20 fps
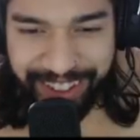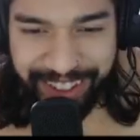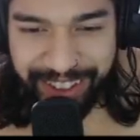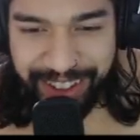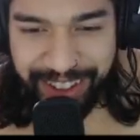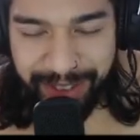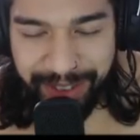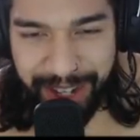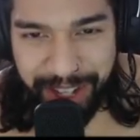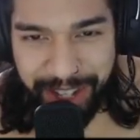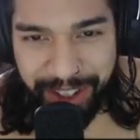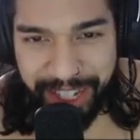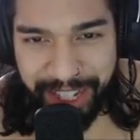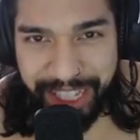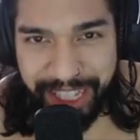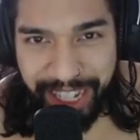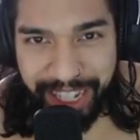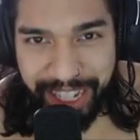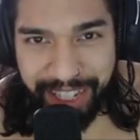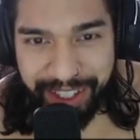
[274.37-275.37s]
we either
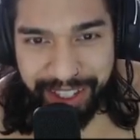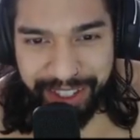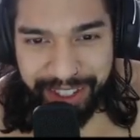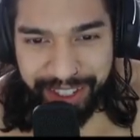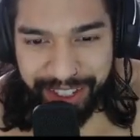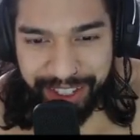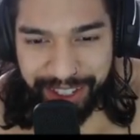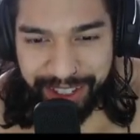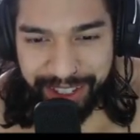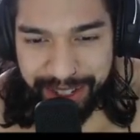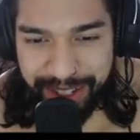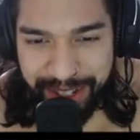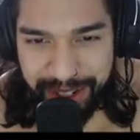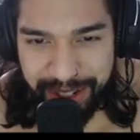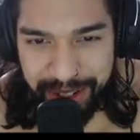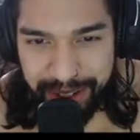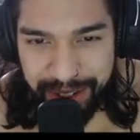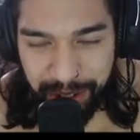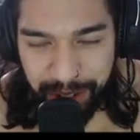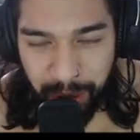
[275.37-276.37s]
get like
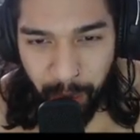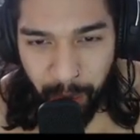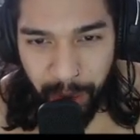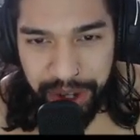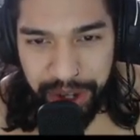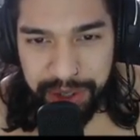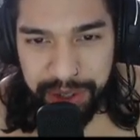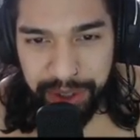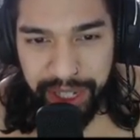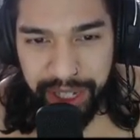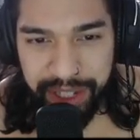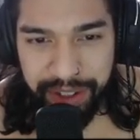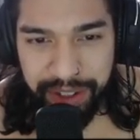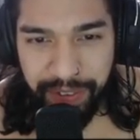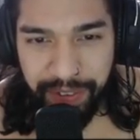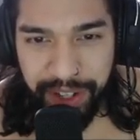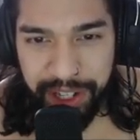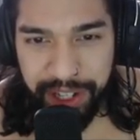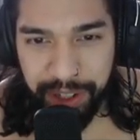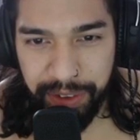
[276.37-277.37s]
coins or like a
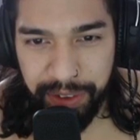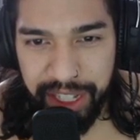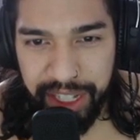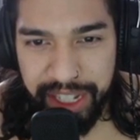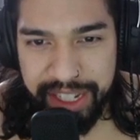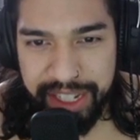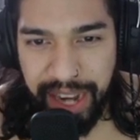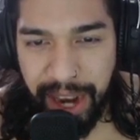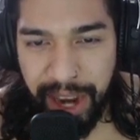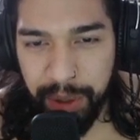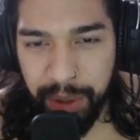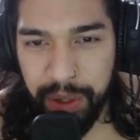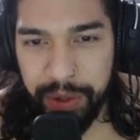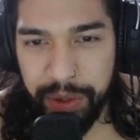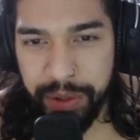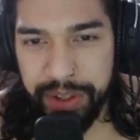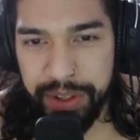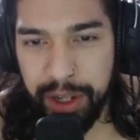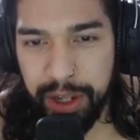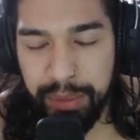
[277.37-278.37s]
figure, right? Like Tyrogue
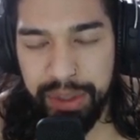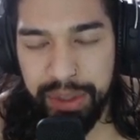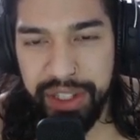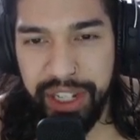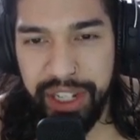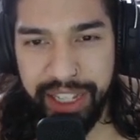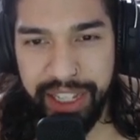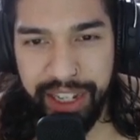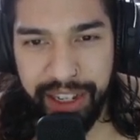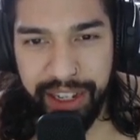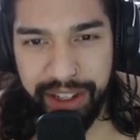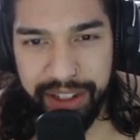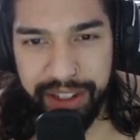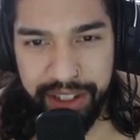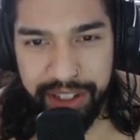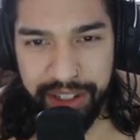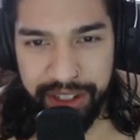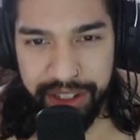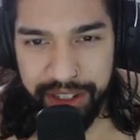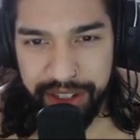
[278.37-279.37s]
or something like that.
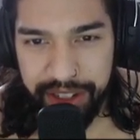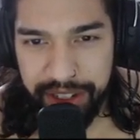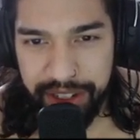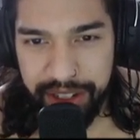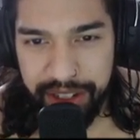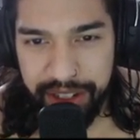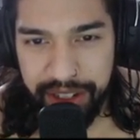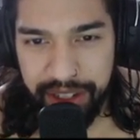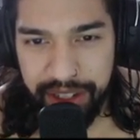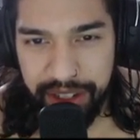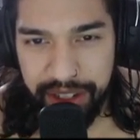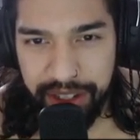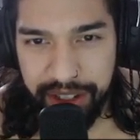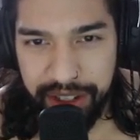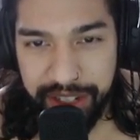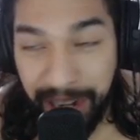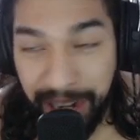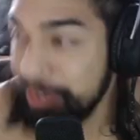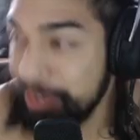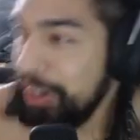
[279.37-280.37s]

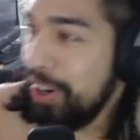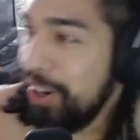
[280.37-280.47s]
Tyro